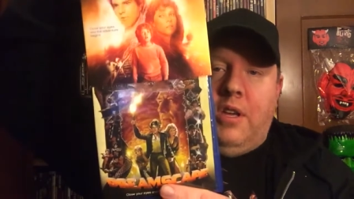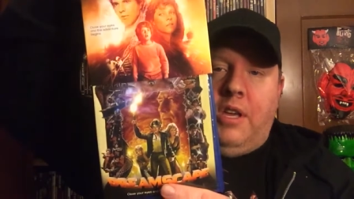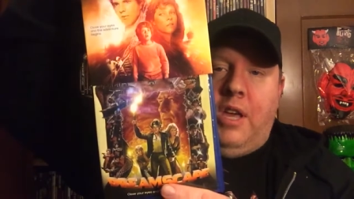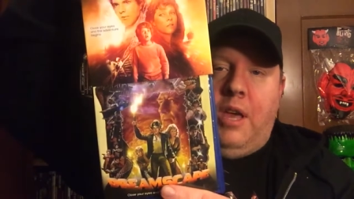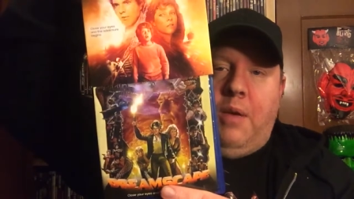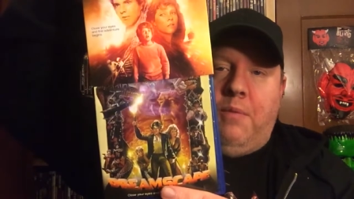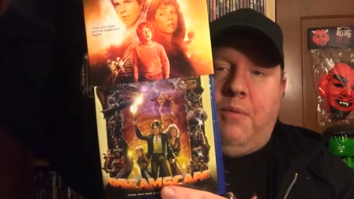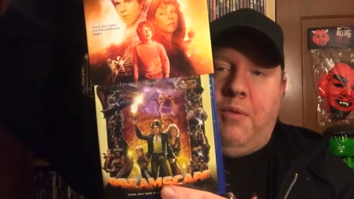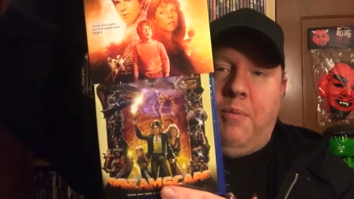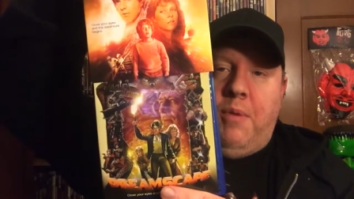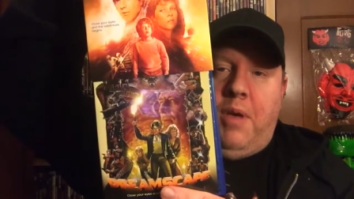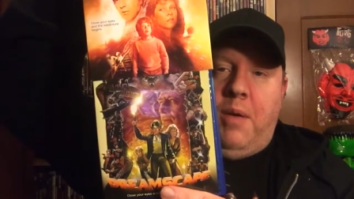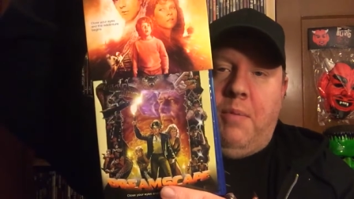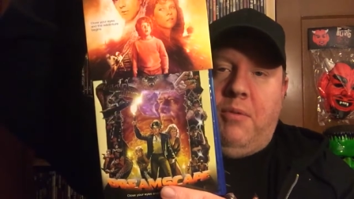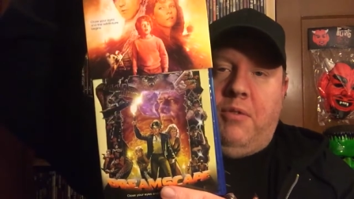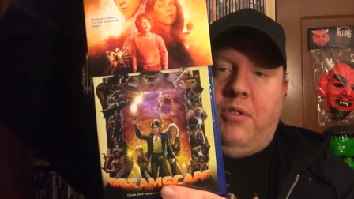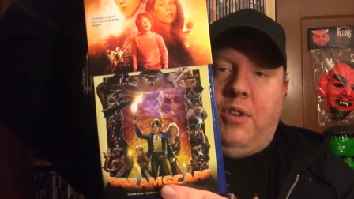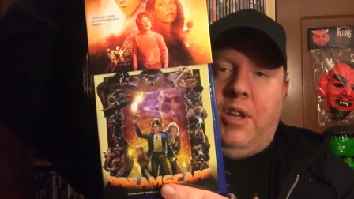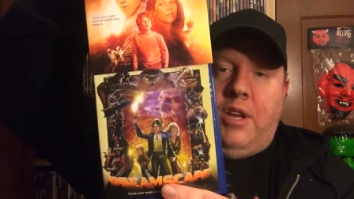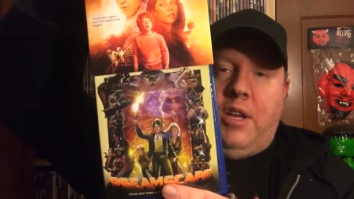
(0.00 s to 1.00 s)
Came from
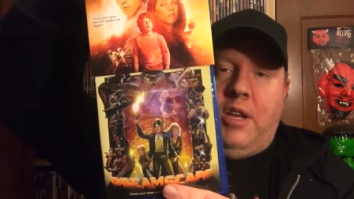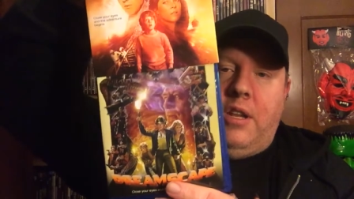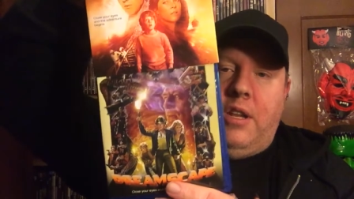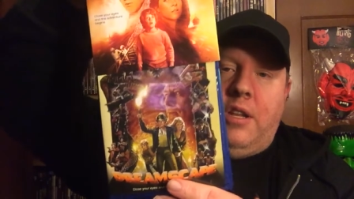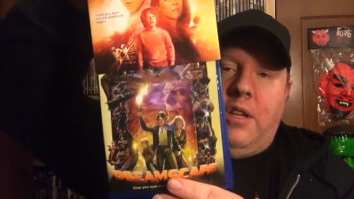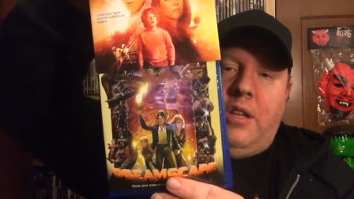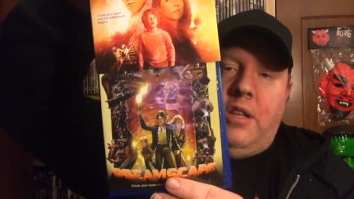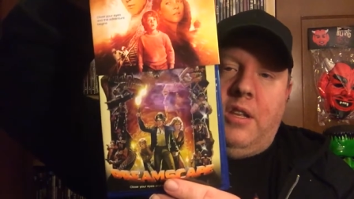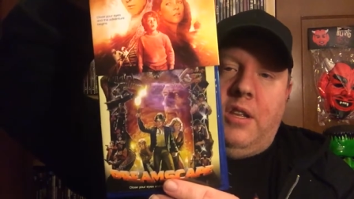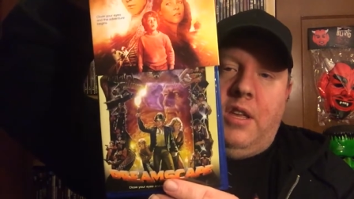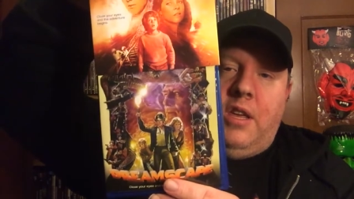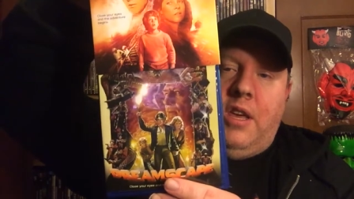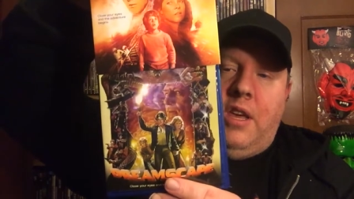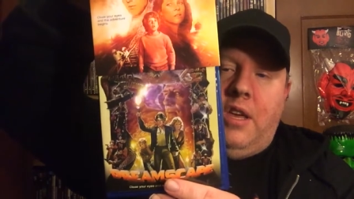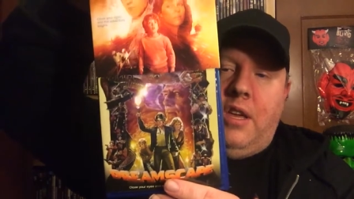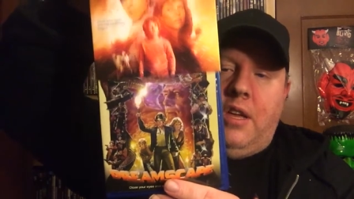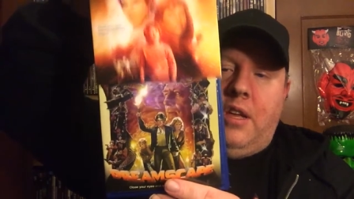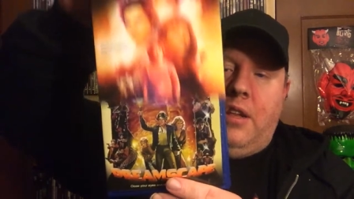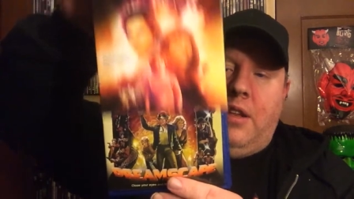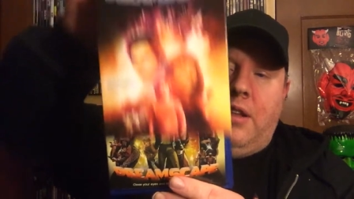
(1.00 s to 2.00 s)
Amazon,
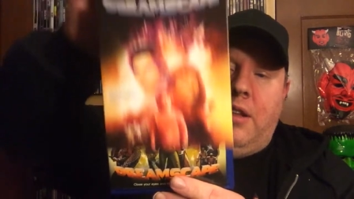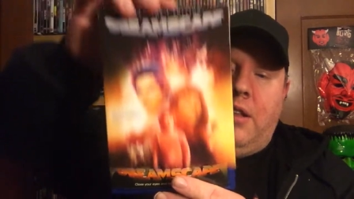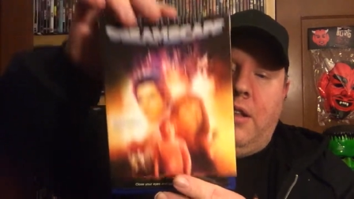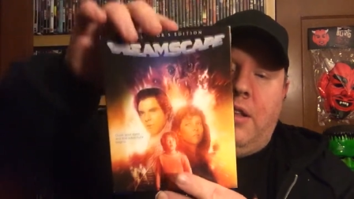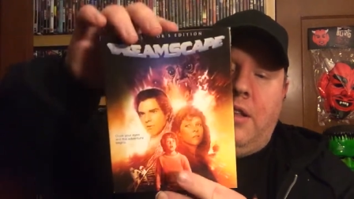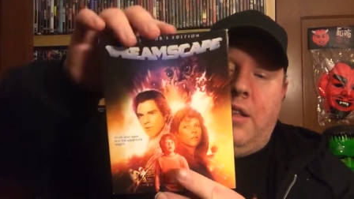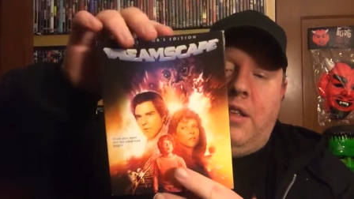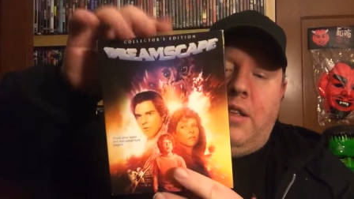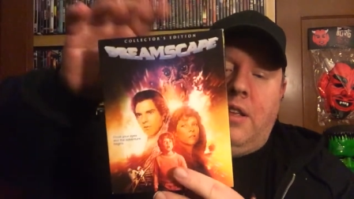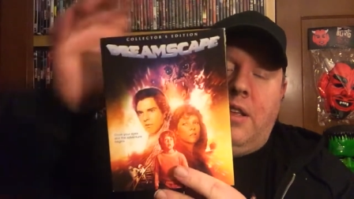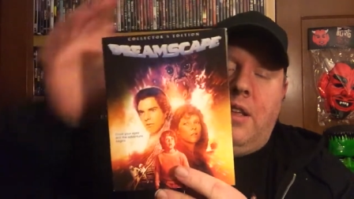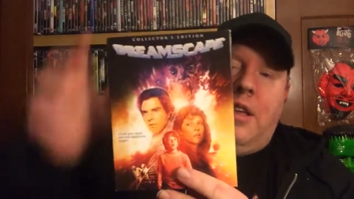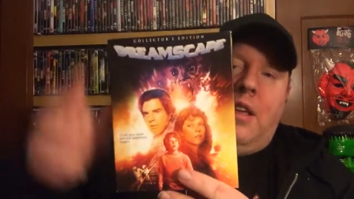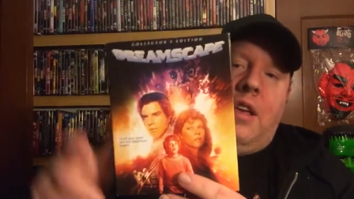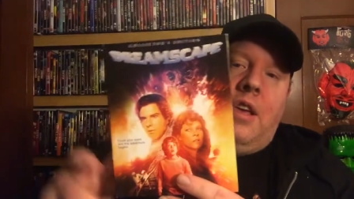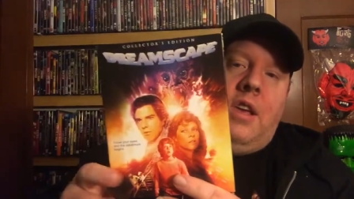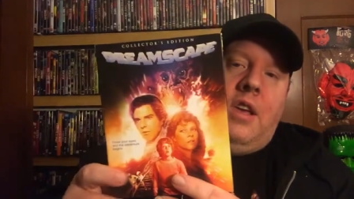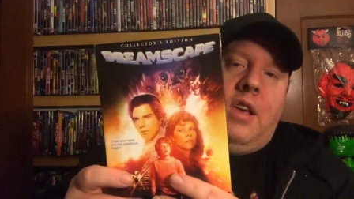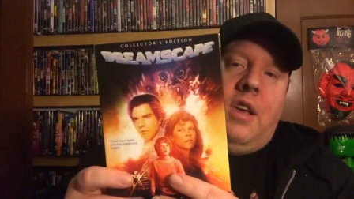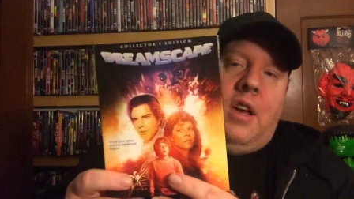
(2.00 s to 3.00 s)
and
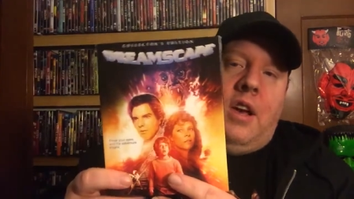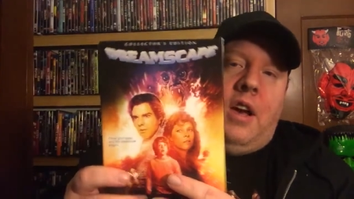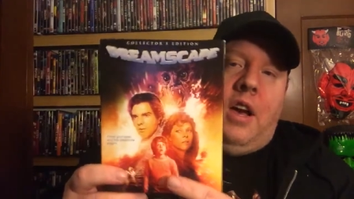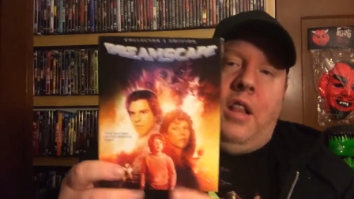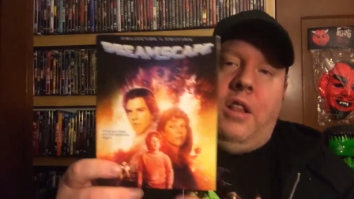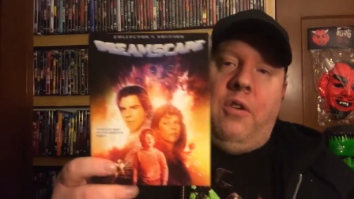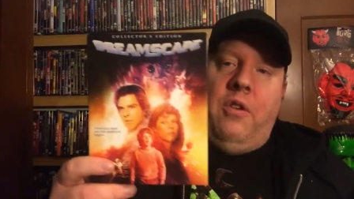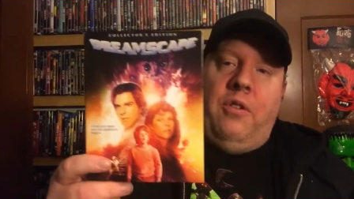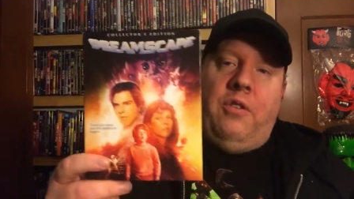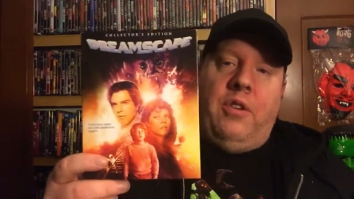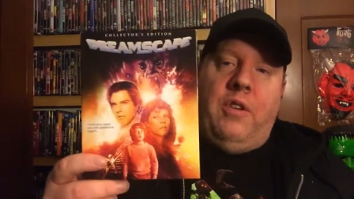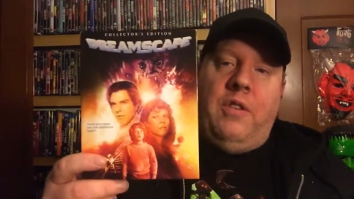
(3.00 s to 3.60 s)
I've always